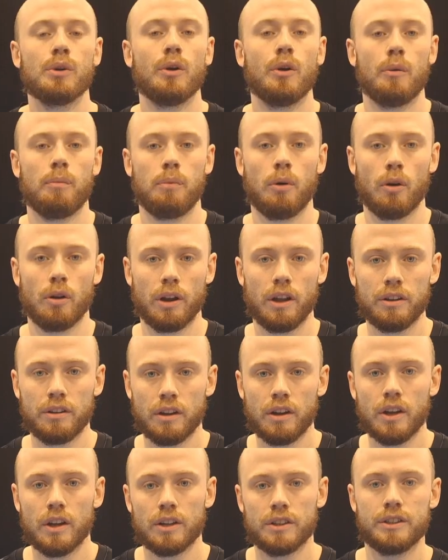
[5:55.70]
your opponent
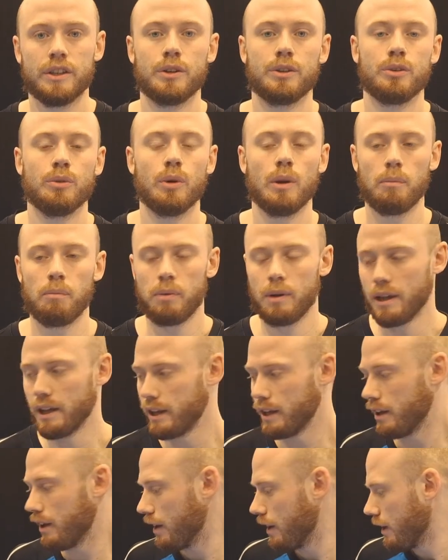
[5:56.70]
that you will
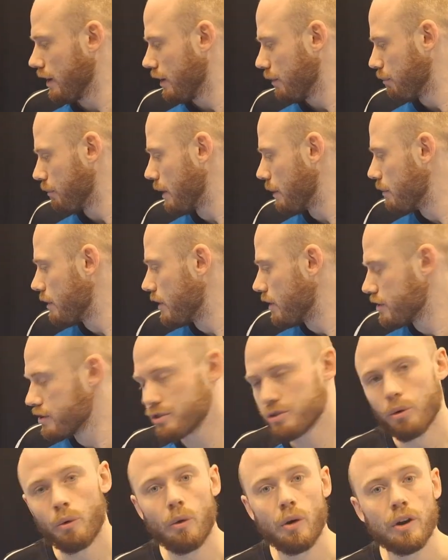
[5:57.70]
play maybe
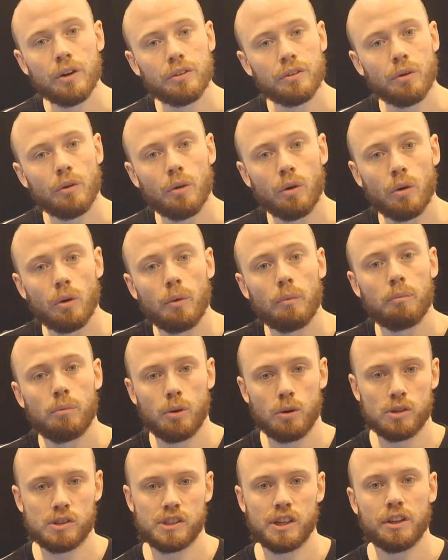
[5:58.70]
short or
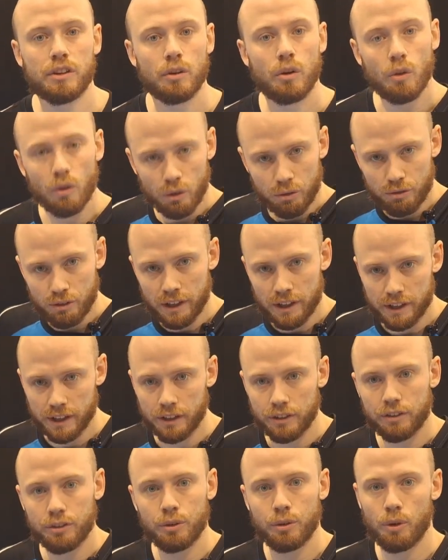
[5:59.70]
push it or flick
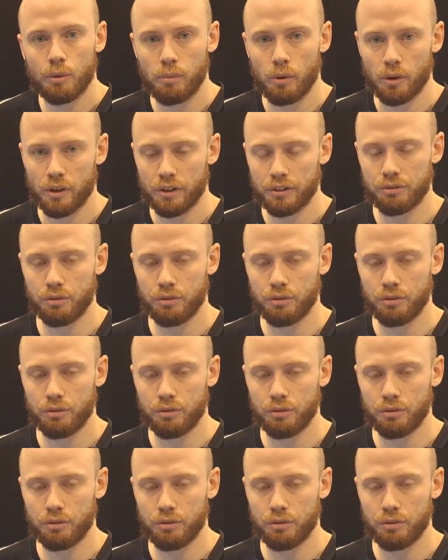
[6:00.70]
it to your opponent's